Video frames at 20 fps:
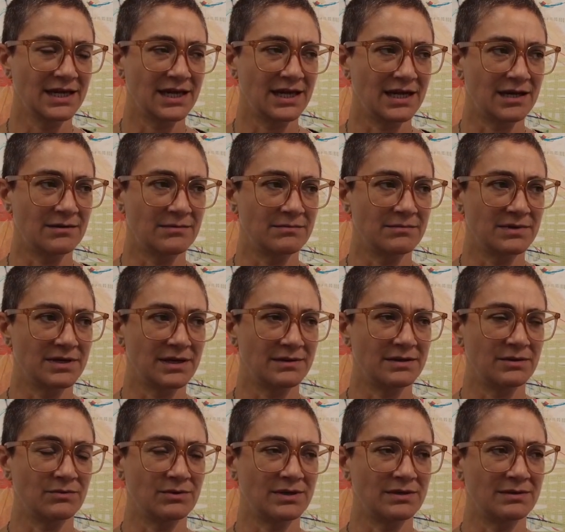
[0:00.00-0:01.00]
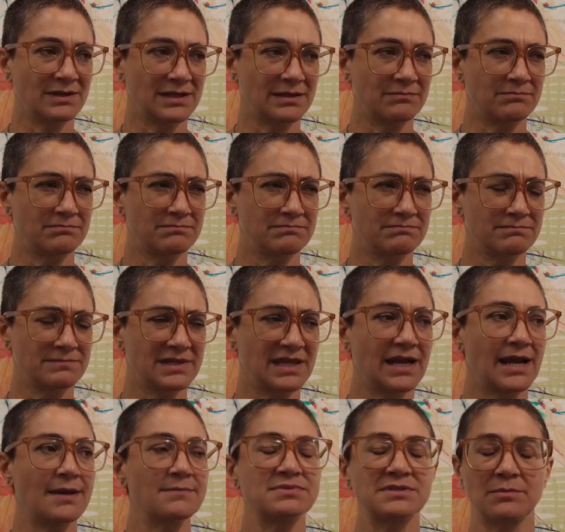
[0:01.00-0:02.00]
I don't want to that
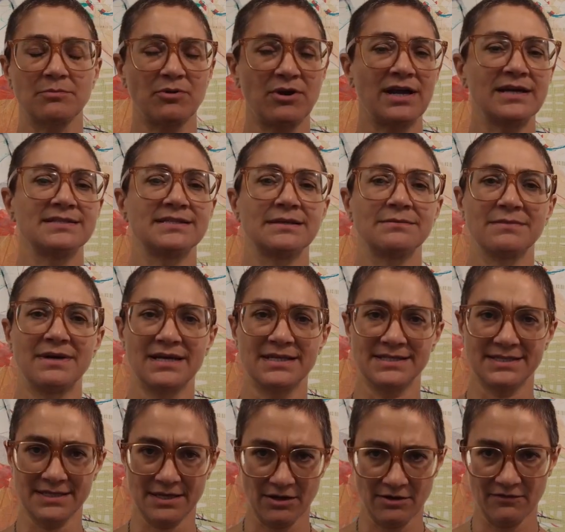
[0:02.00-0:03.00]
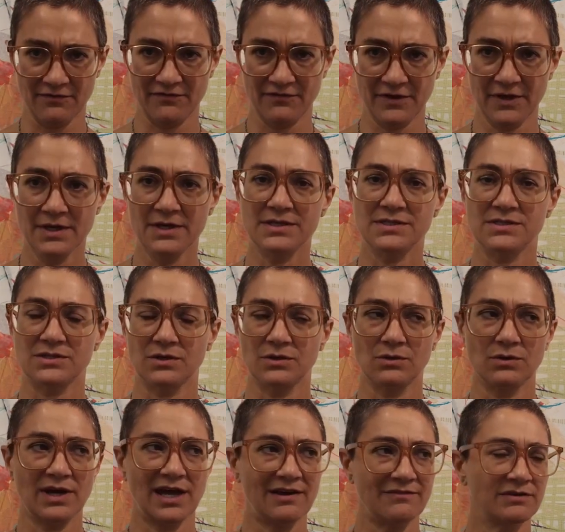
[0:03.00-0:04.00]
I'm surprising myself.
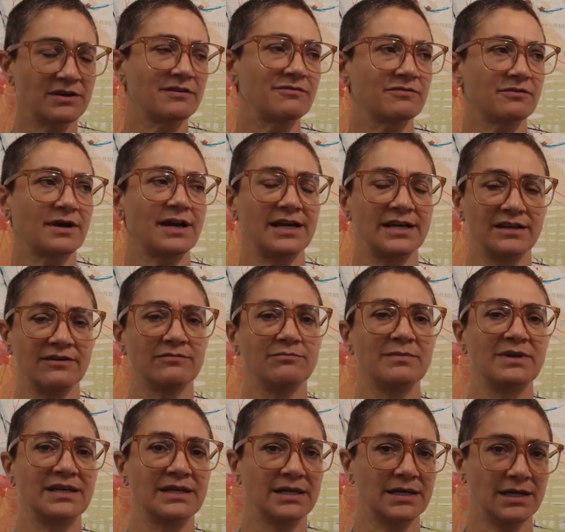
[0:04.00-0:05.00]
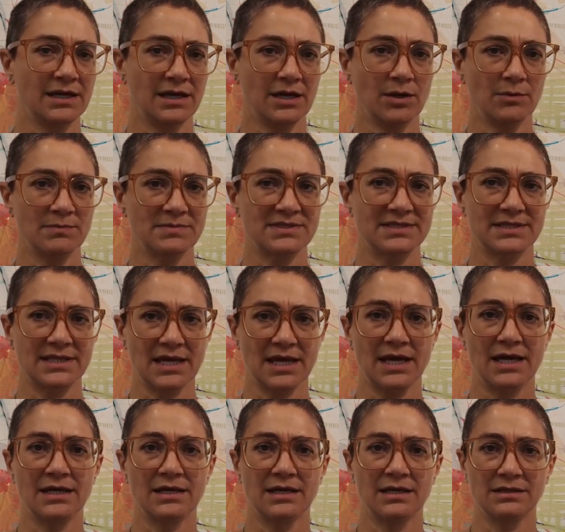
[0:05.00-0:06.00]
So having a variety of media helps
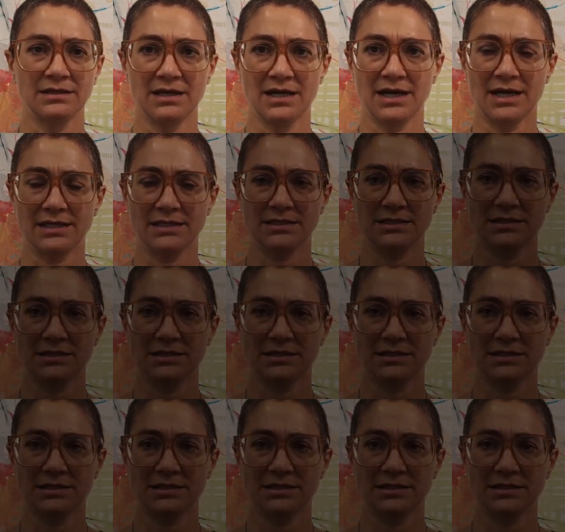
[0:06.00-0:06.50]
that a lot.